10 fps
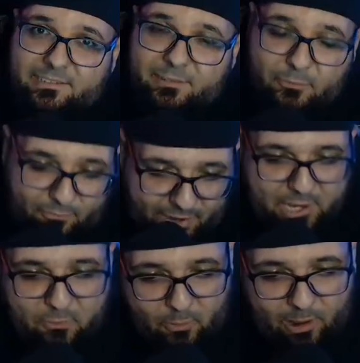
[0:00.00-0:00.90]

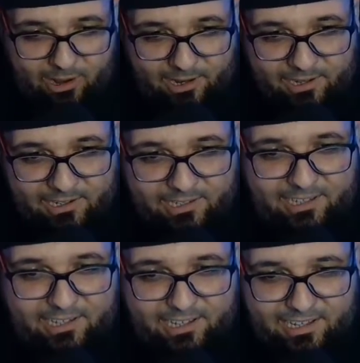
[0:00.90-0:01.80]
fighting Wong
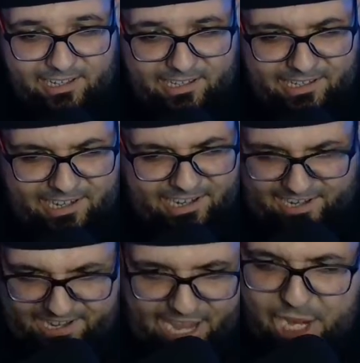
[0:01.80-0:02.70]
in a
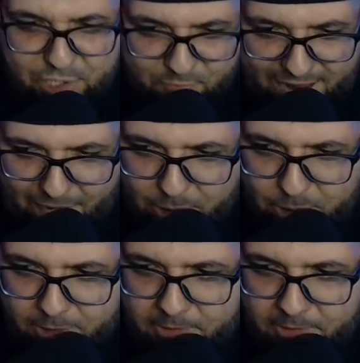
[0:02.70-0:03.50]
cage match,